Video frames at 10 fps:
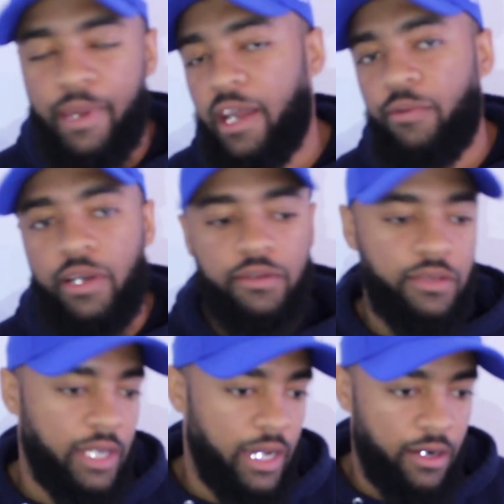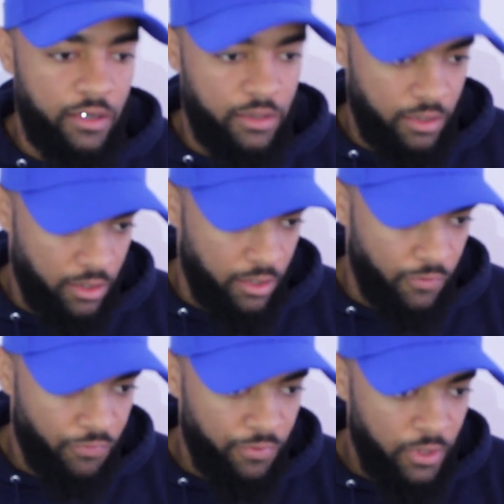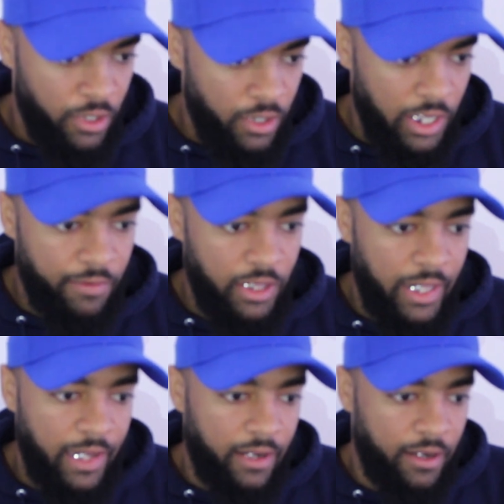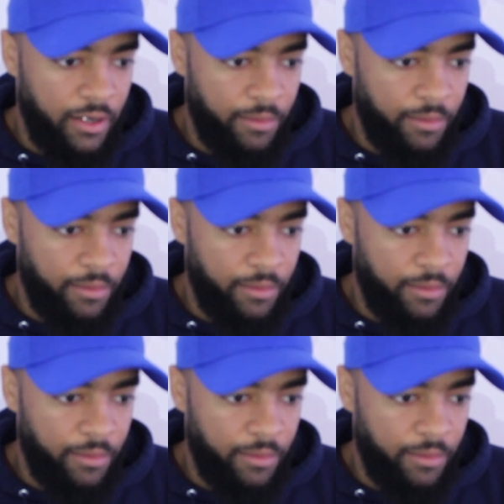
background snares or even like